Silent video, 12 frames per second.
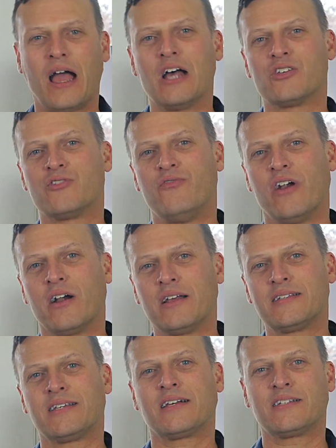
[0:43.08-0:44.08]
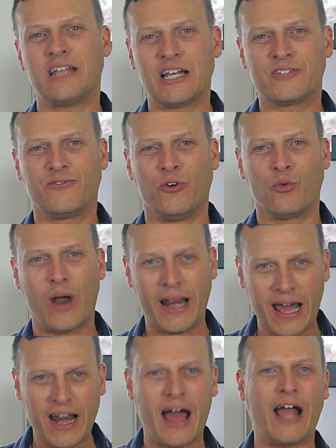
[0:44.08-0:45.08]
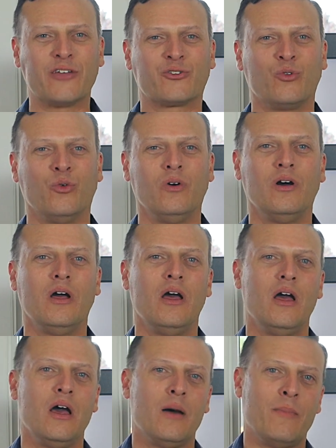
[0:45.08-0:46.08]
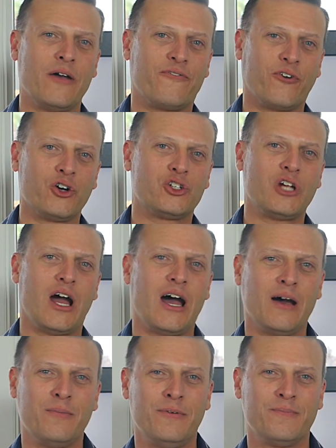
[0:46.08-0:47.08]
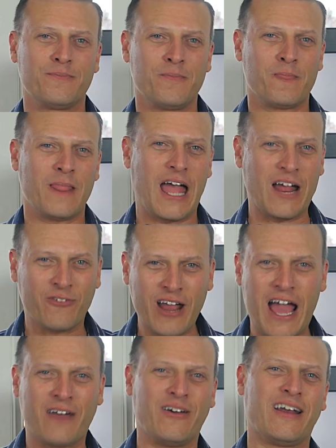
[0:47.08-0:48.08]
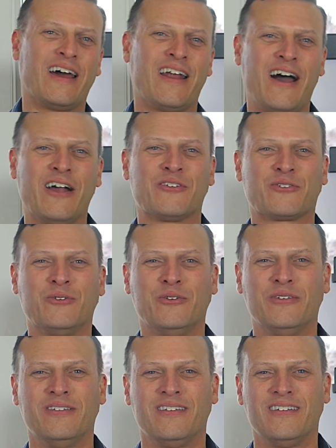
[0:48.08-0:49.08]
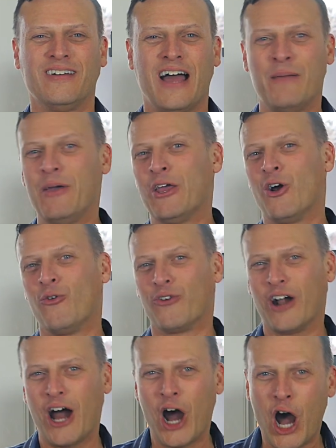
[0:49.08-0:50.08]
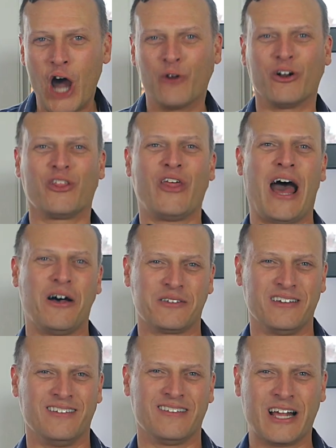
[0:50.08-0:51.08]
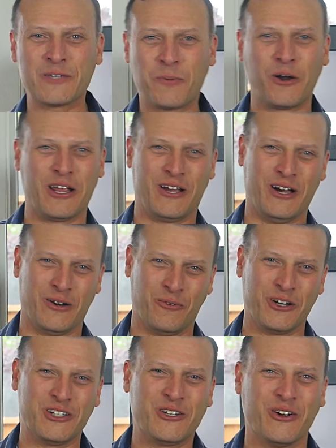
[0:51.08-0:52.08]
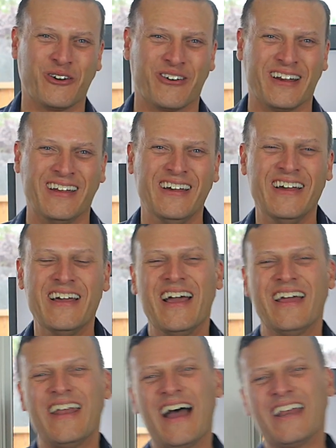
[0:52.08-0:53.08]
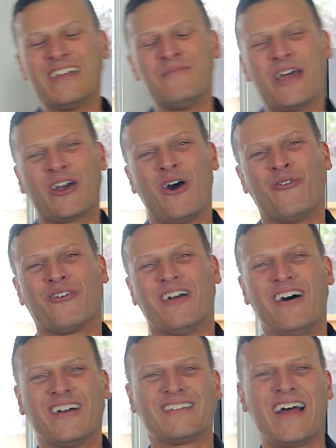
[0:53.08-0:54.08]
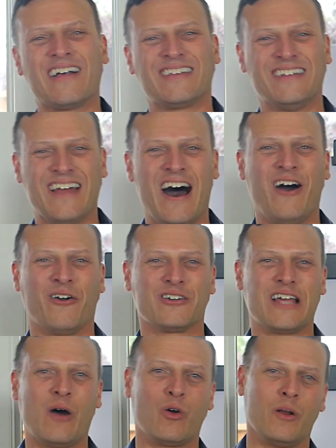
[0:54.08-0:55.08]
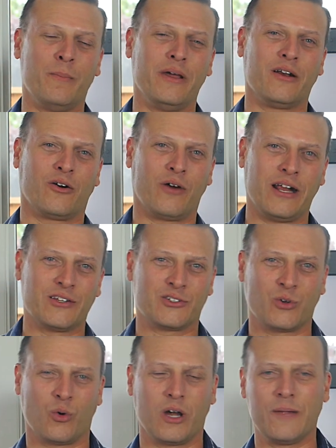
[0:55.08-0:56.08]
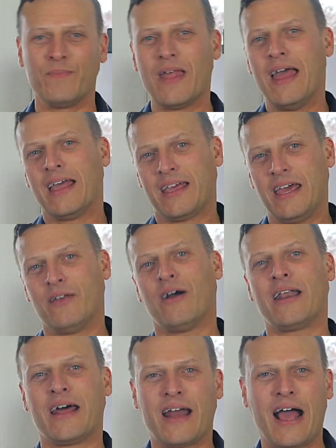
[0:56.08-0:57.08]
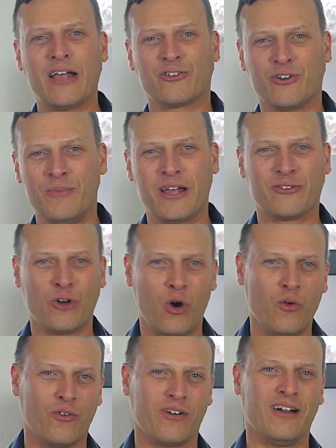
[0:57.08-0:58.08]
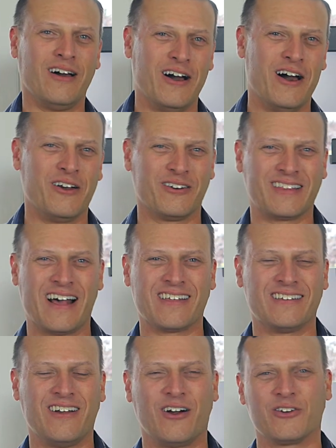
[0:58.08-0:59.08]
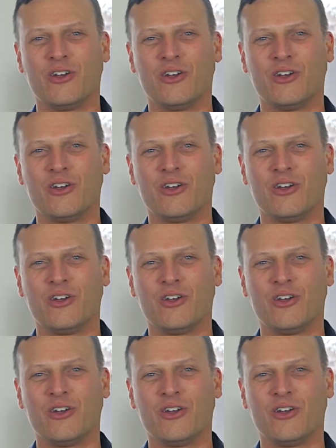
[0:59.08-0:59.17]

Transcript: I was very successful right out of high school. My first job I ever had right out of high school, I made over $100,000. That's pretty good, wouldn't you agree? Now, I didn't make over $100,000. That would have been a great story. Kid right out of high school makes over $100,000.